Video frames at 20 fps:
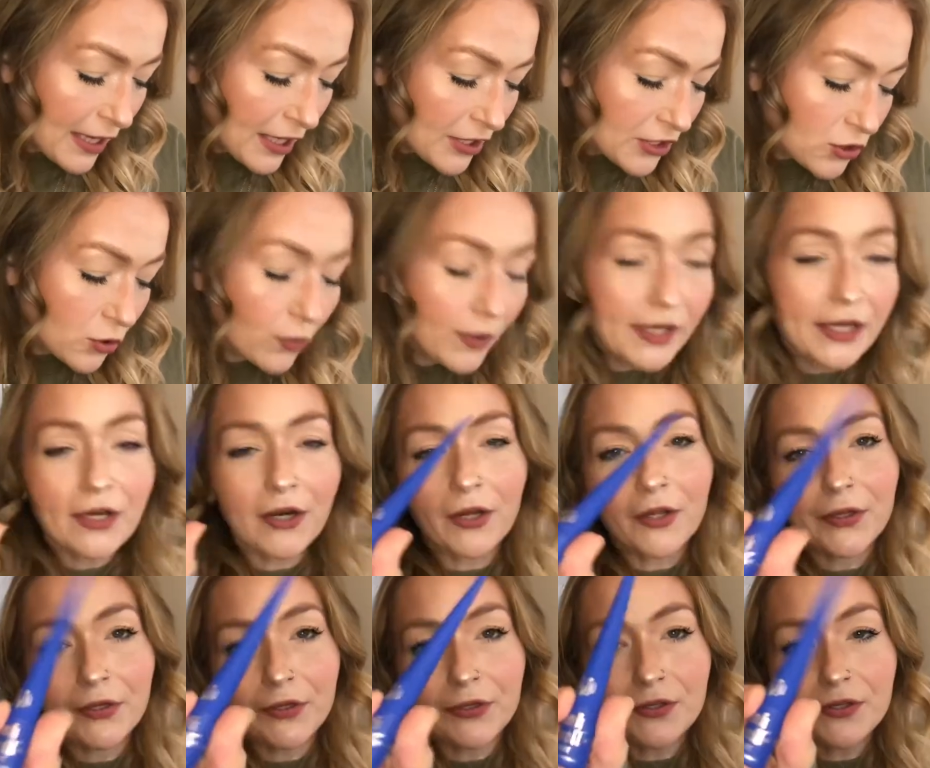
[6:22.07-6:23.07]

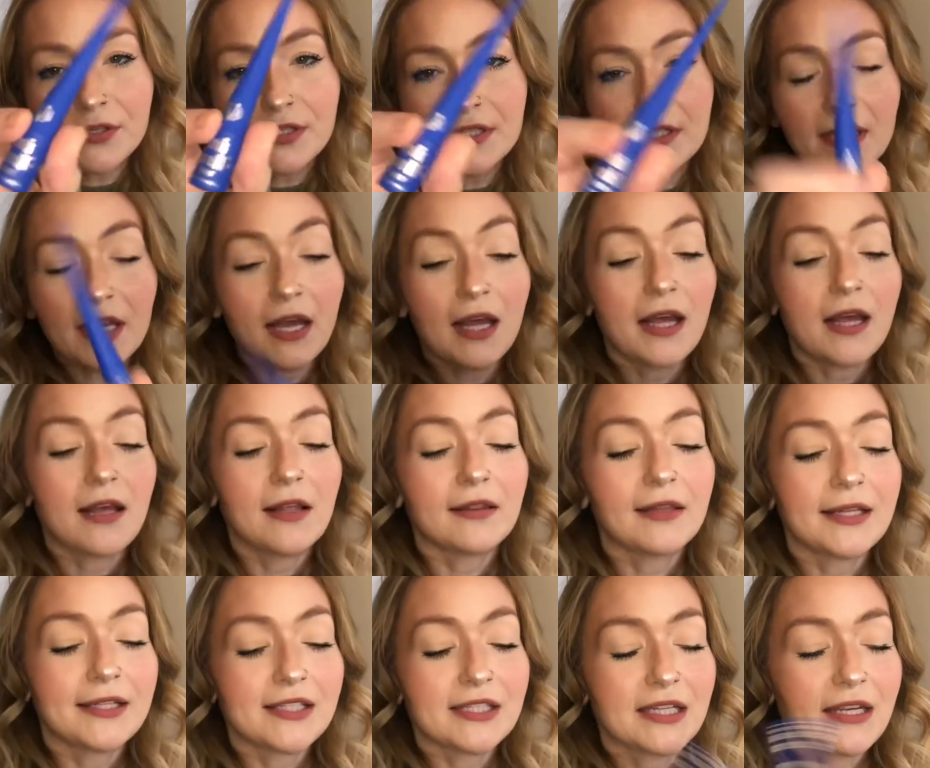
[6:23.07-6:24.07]
$20. Uh,
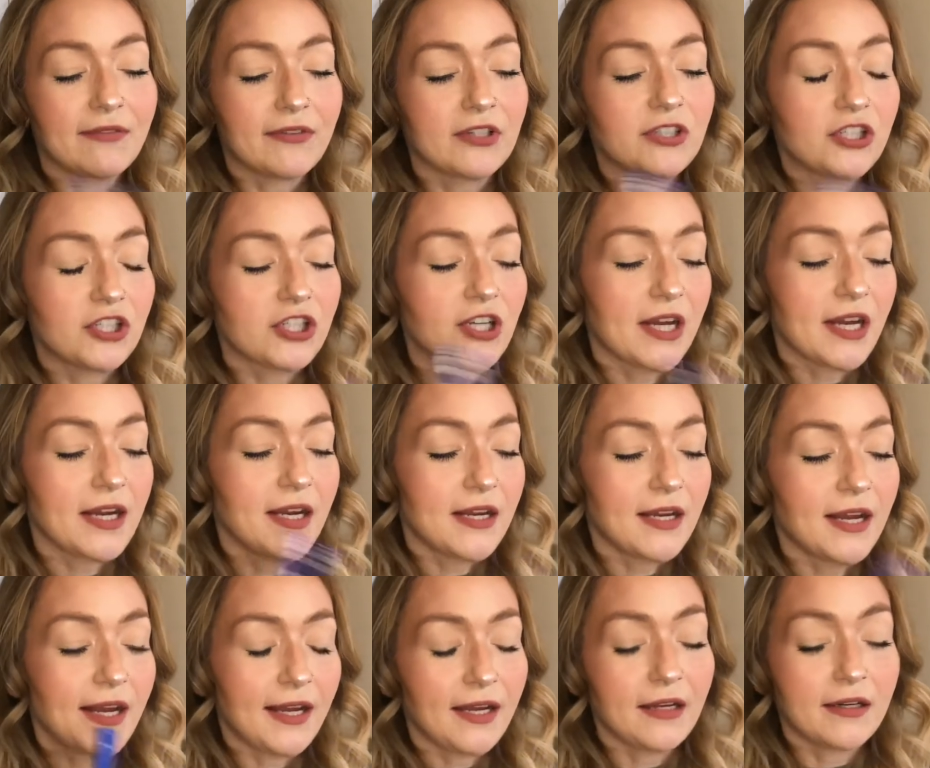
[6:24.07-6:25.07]
let's give it a
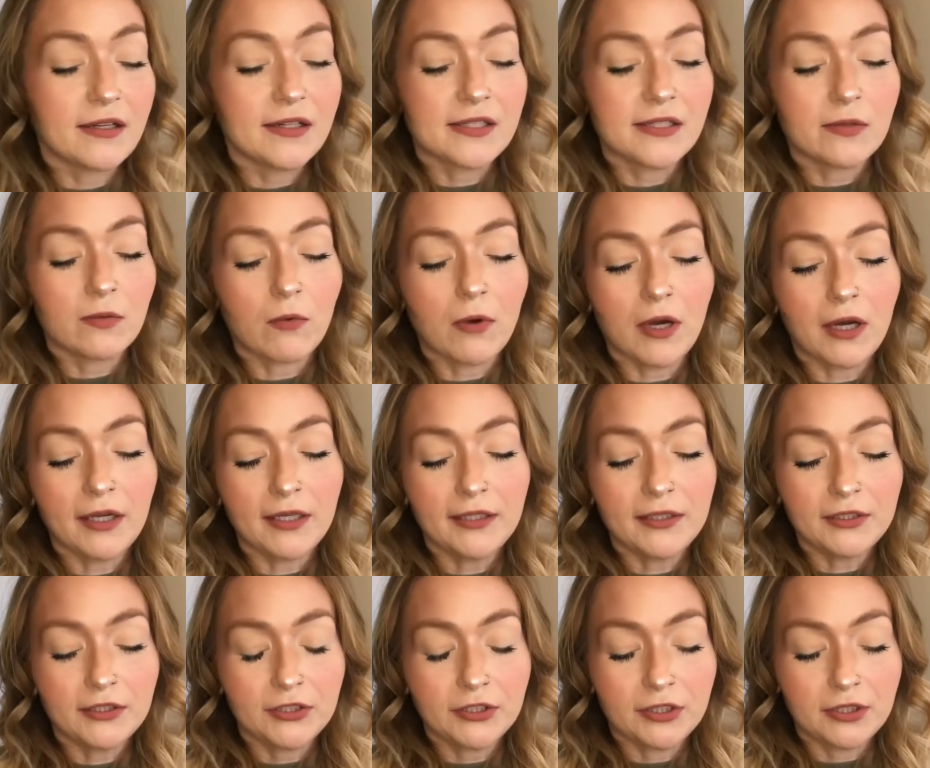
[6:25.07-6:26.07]
shake and a
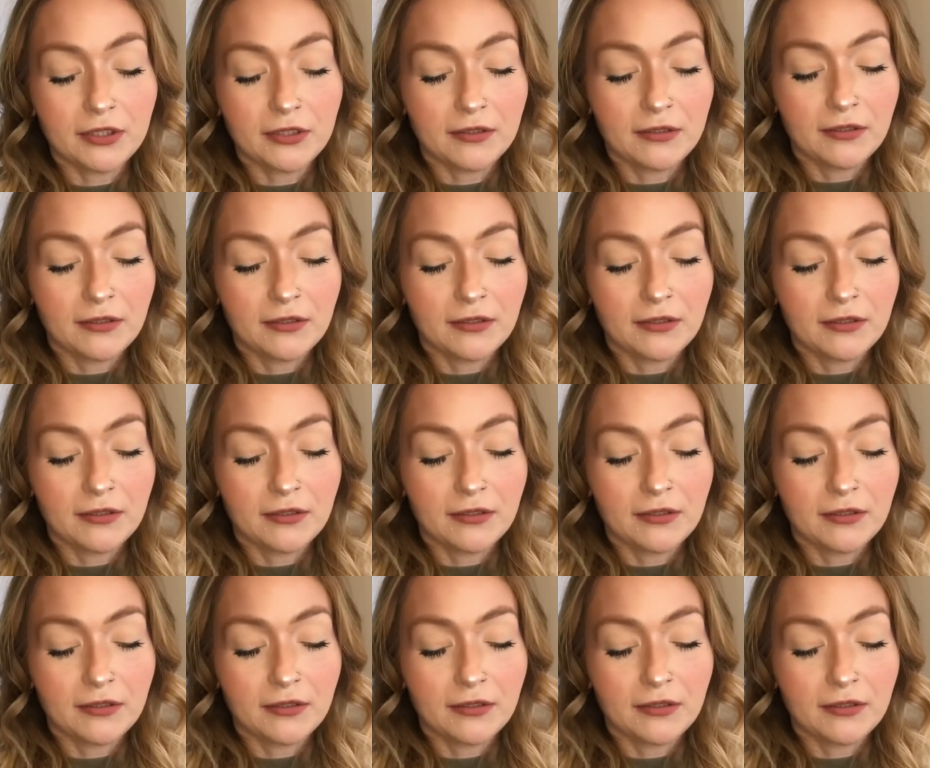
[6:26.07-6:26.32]
swatch.